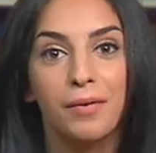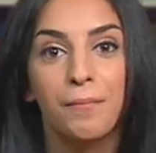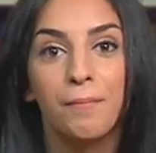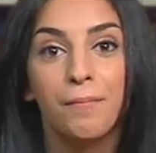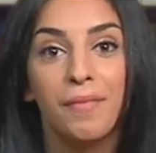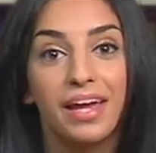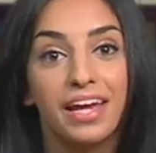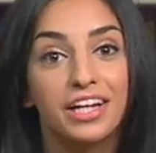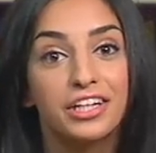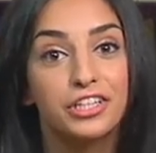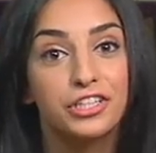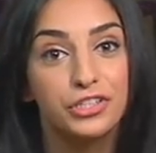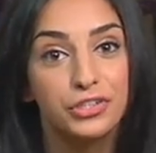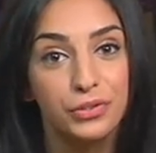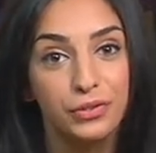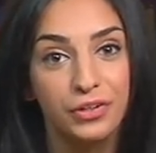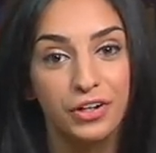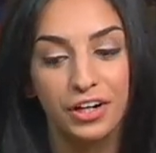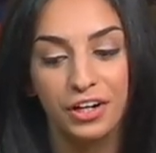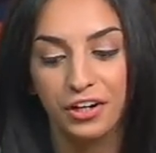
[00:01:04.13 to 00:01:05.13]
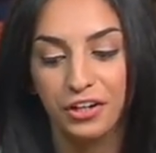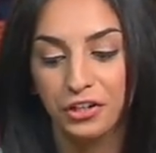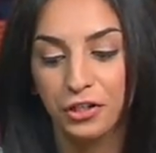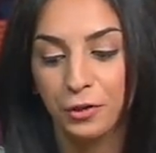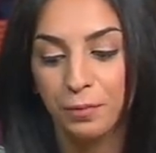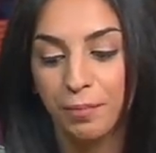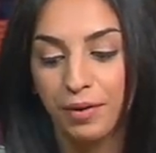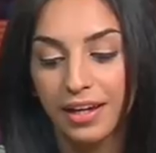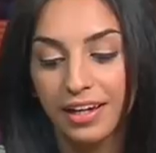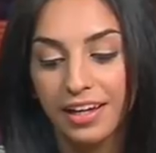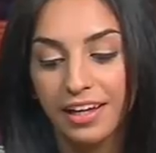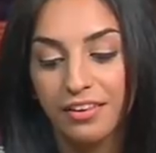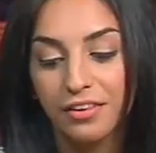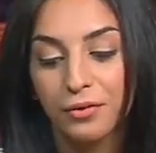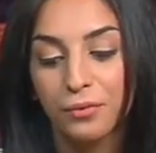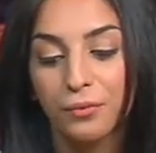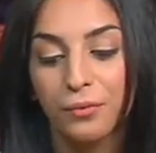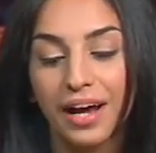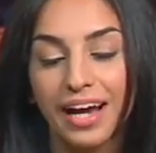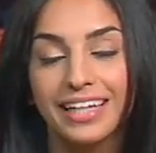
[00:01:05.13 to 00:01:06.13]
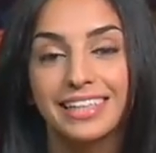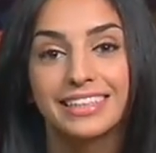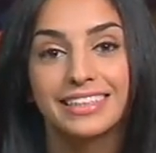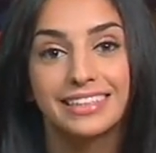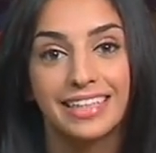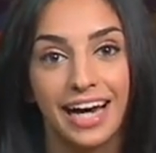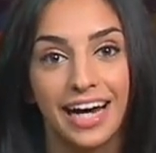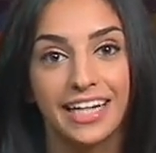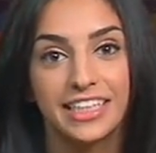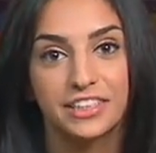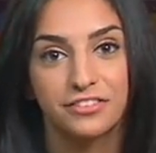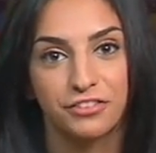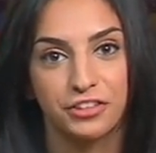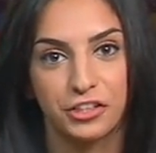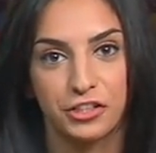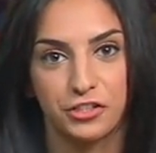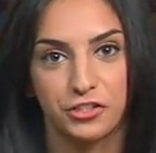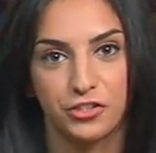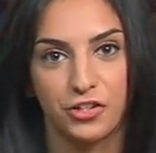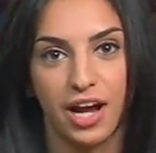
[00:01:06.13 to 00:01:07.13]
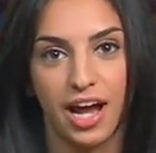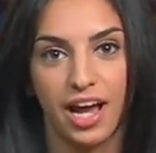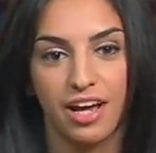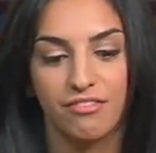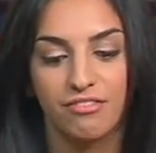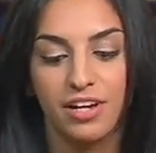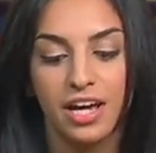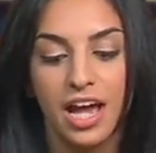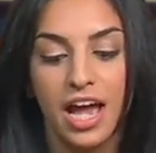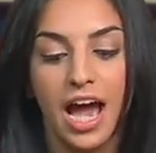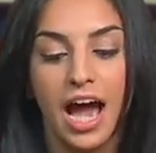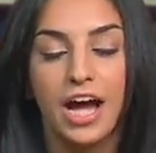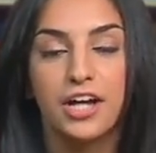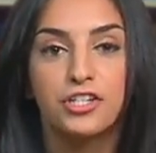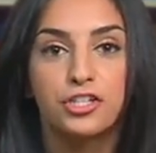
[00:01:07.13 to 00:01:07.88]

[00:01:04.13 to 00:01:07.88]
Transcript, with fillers: make sure you're picking the right size for your drive. A